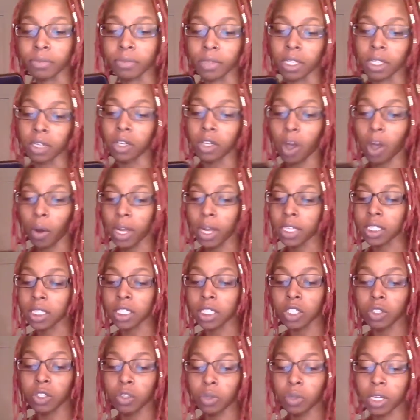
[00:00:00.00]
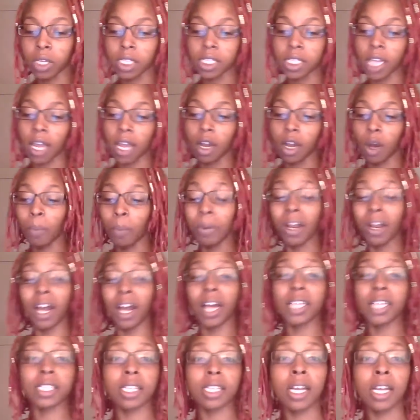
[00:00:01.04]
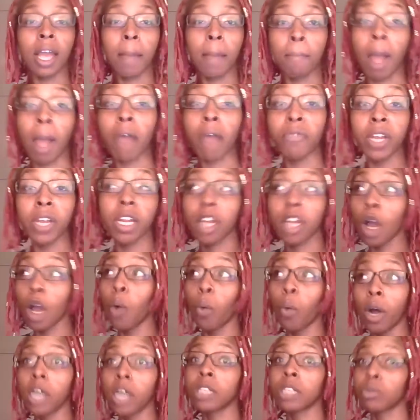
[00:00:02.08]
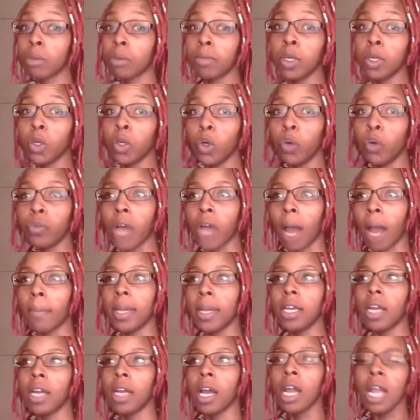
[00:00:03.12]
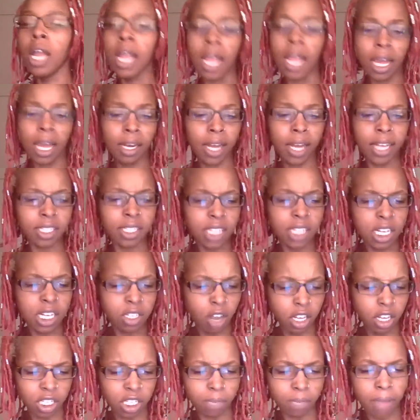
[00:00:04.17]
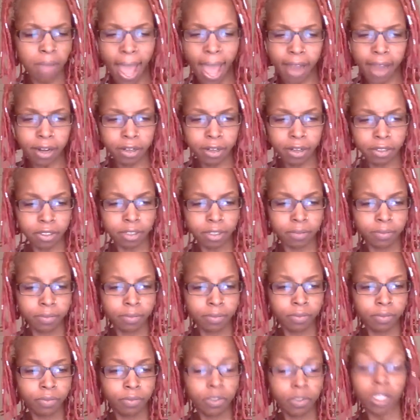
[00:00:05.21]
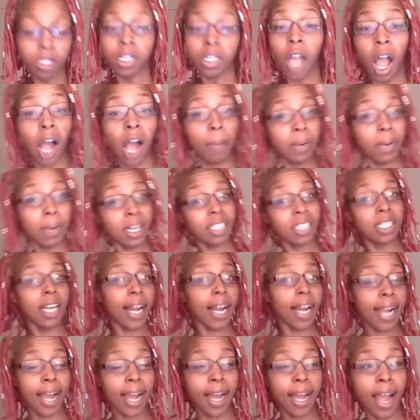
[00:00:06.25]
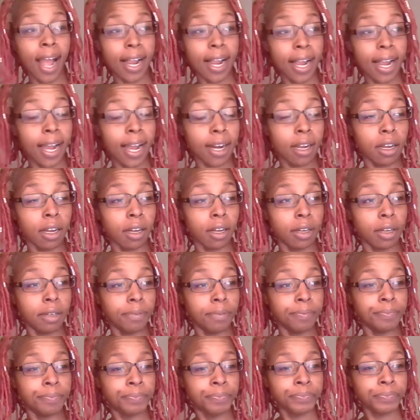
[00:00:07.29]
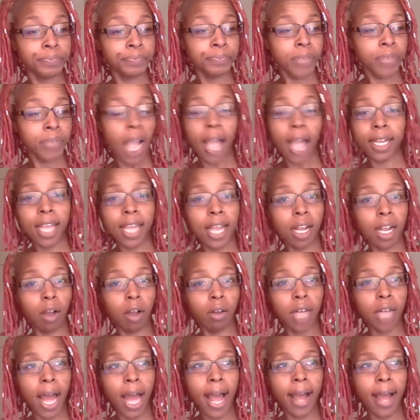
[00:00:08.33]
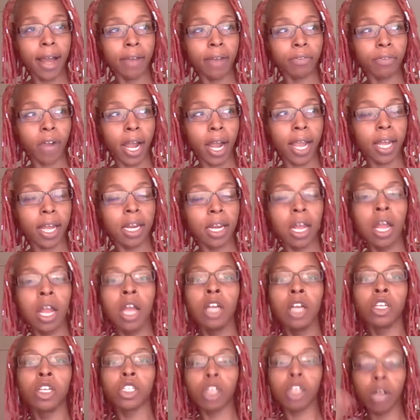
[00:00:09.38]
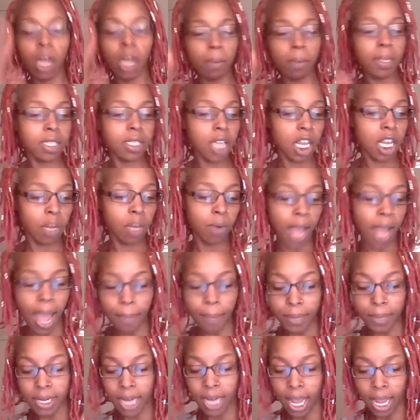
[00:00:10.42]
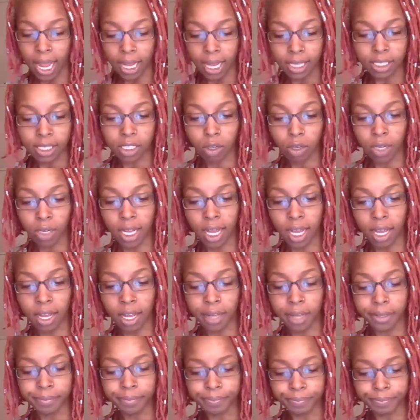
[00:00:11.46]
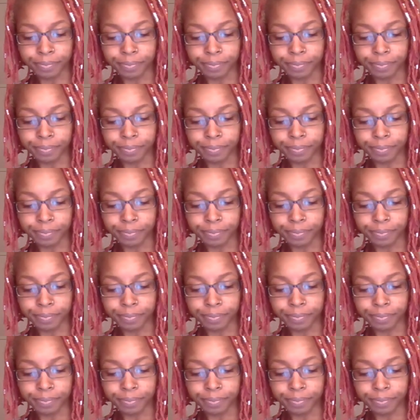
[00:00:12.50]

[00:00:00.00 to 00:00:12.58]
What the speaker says: it's, you can tell. Plus, my video was removed. I mean, unless these are some hackers. No, because then I can't go live, right? So let me tell you what happened next. So then,